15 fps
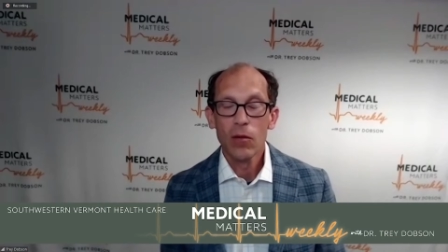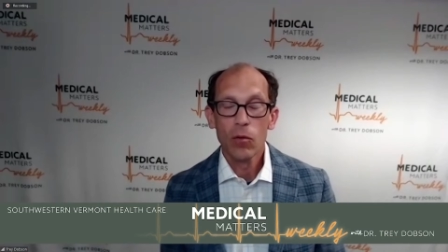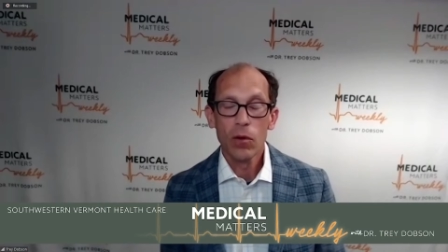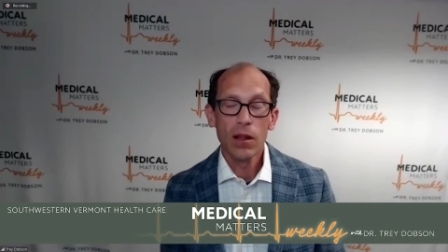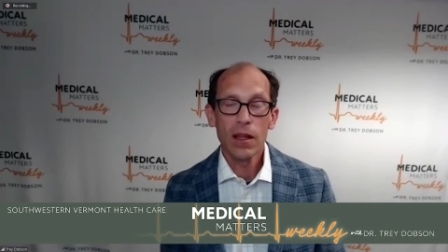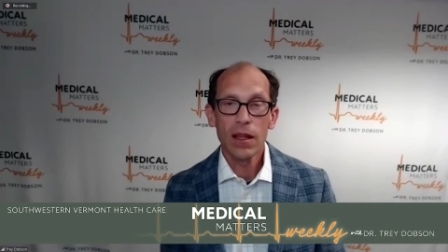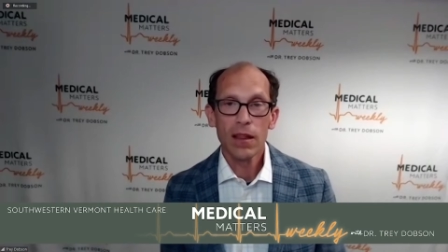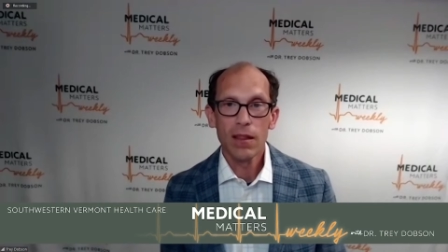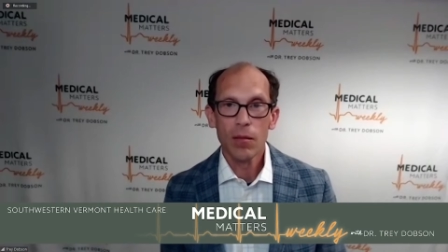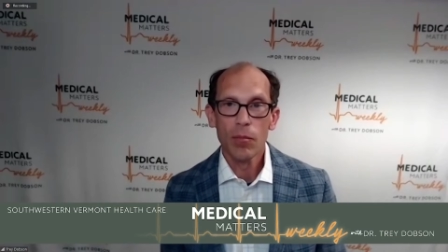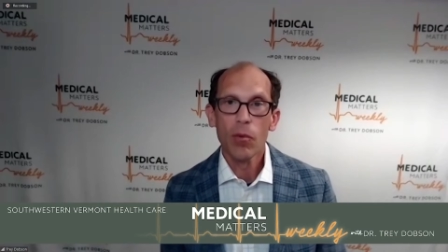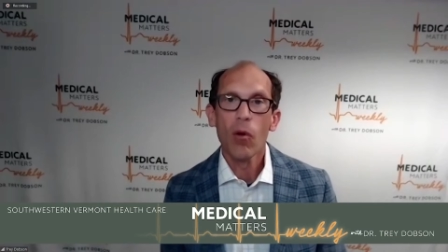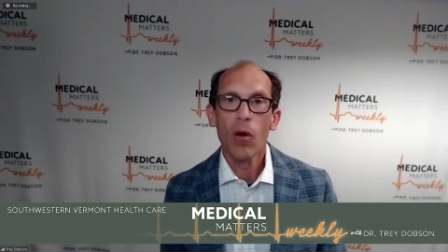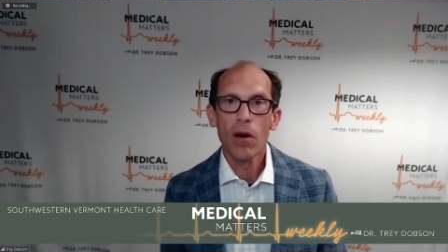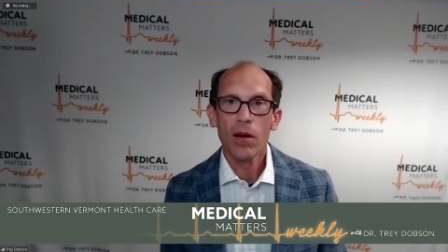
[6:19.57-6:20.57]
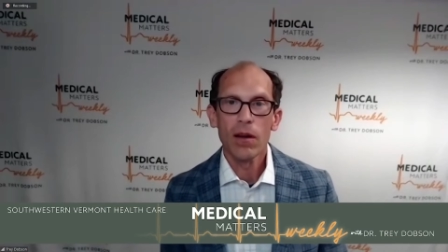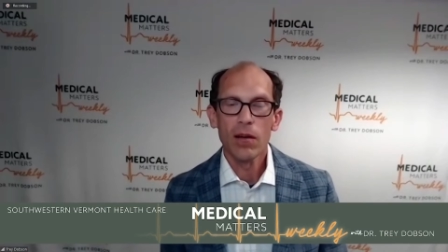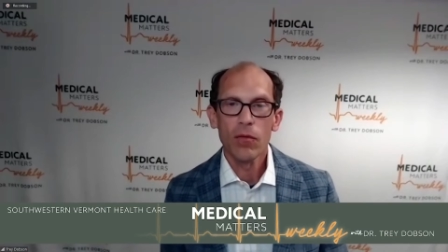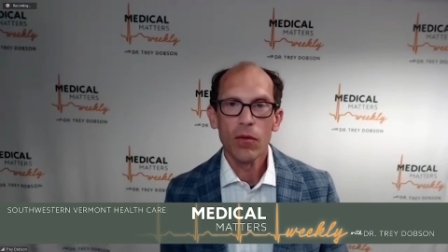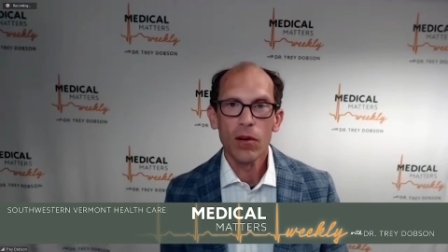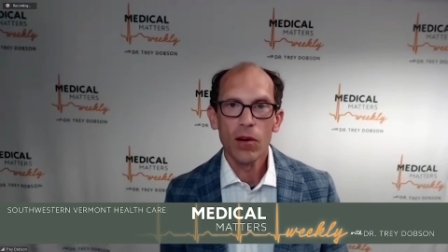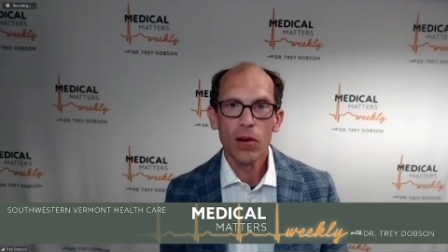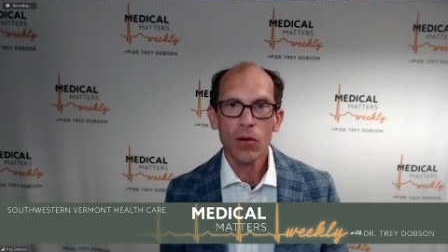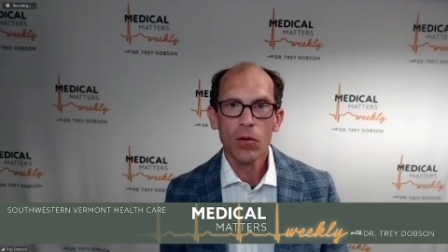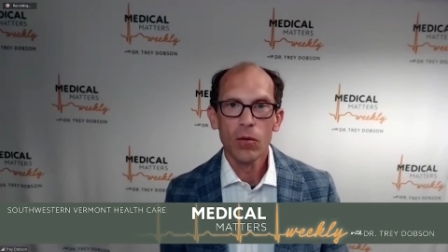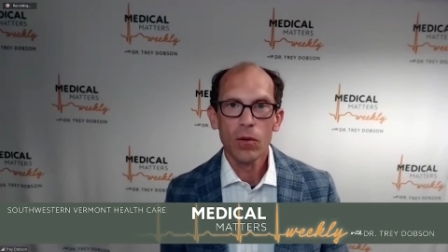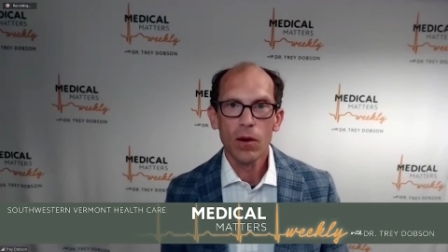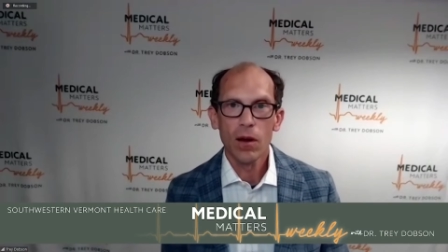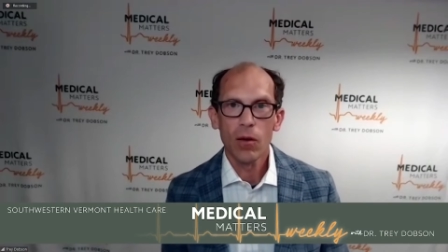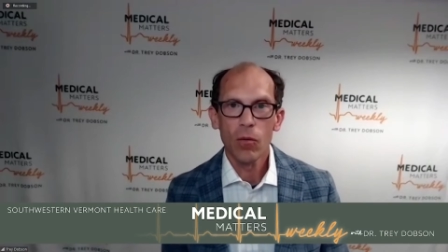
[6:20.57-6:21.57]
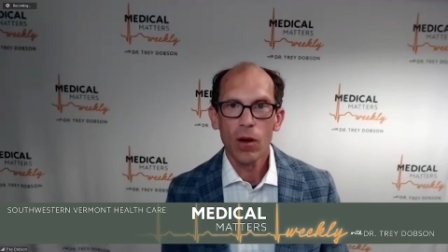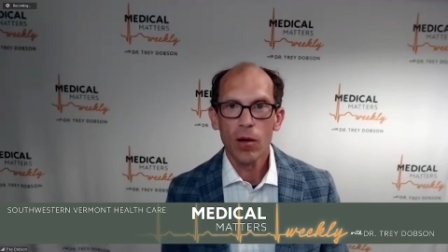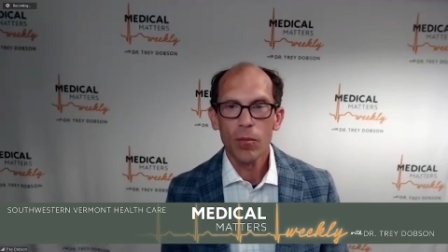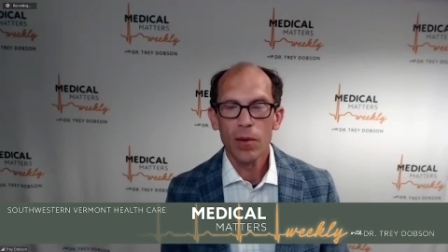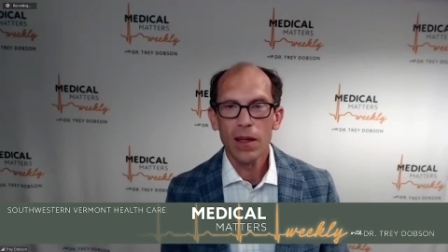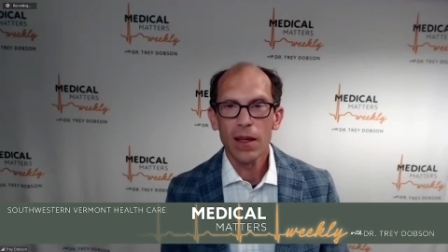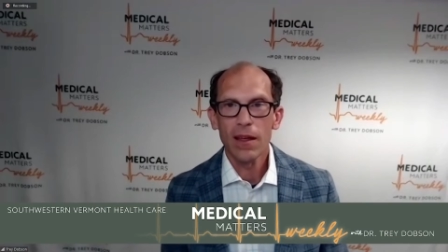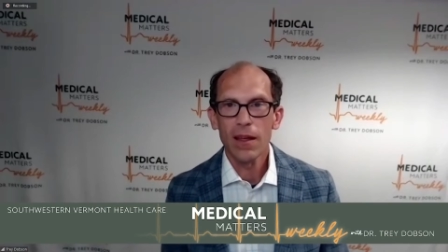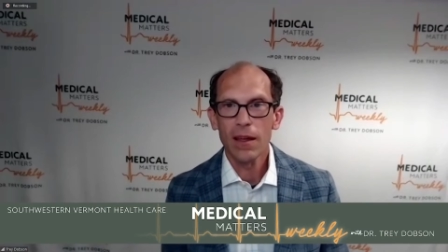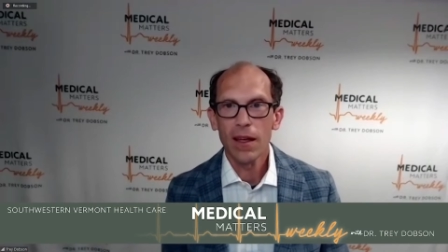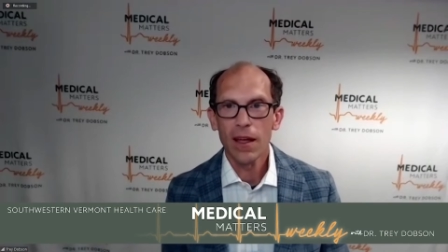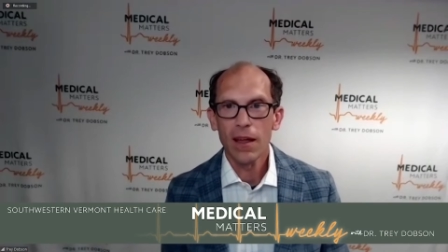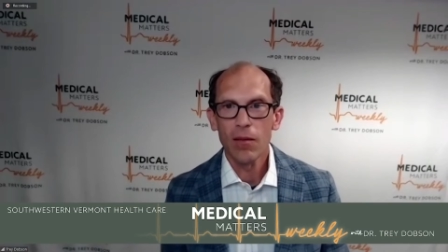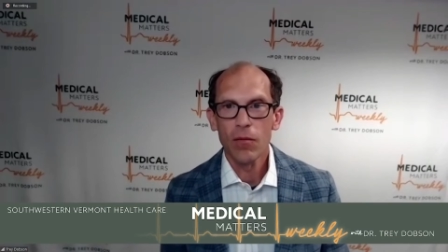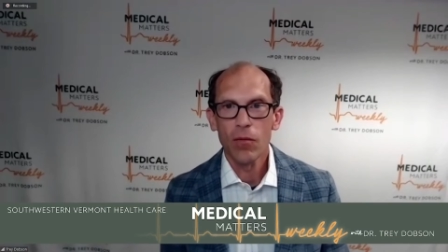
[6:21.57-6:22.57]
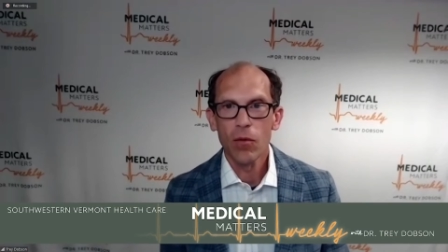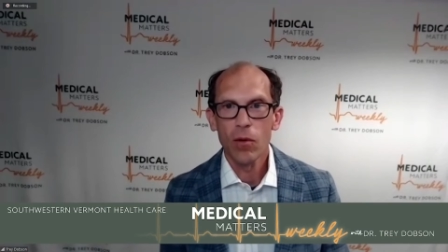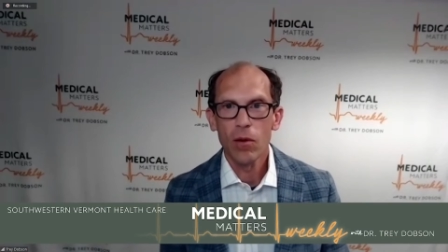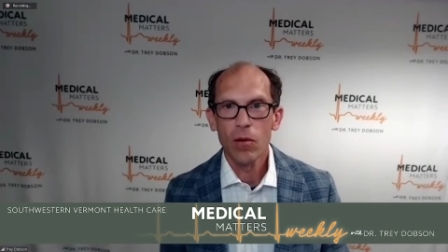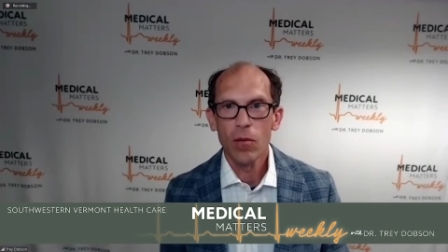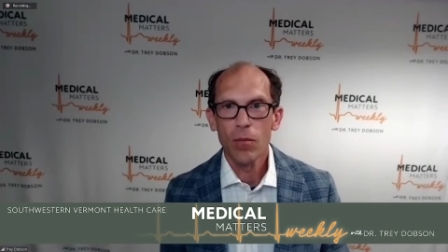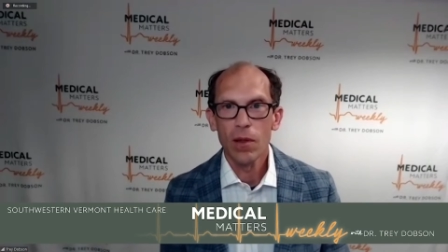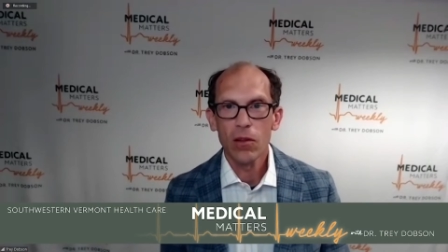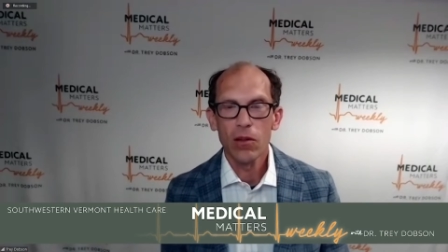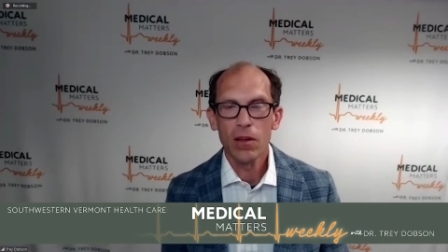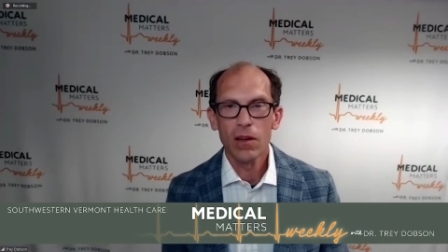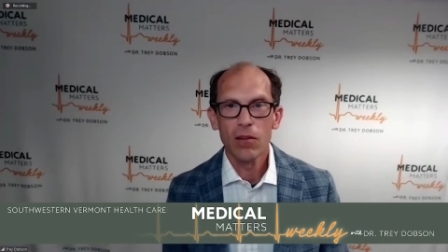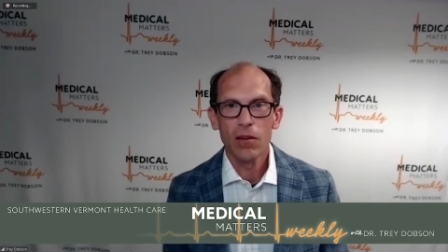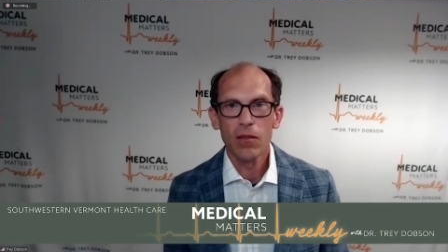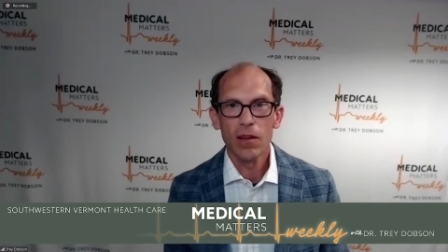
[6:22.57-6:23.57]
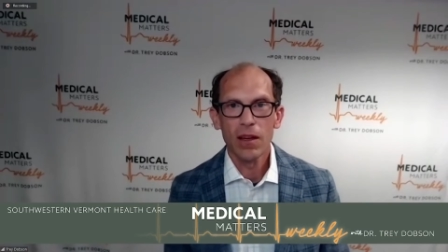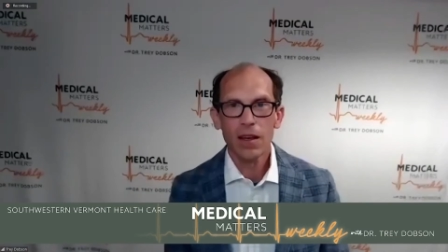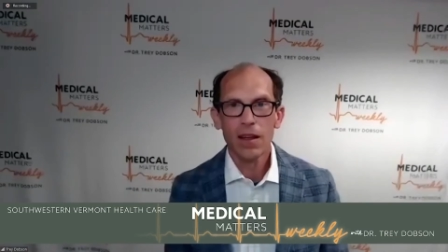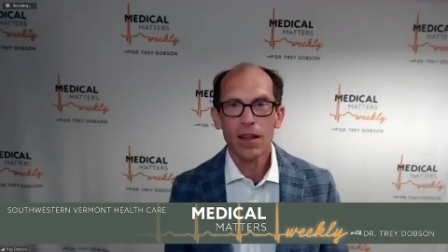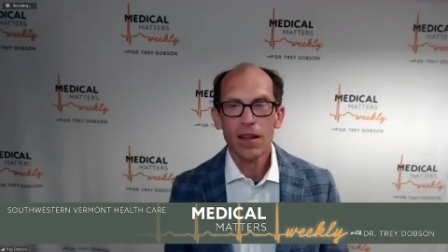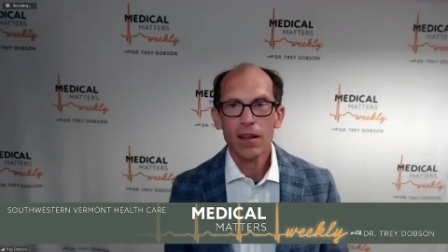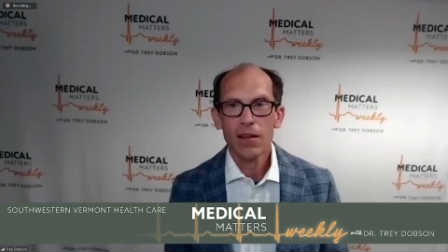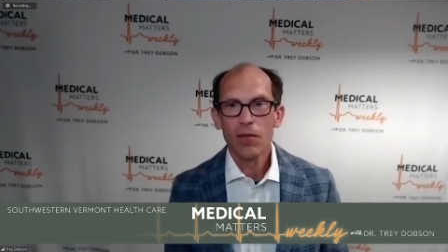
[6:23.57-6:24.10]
really is important for your own uh, well being and for your mission driven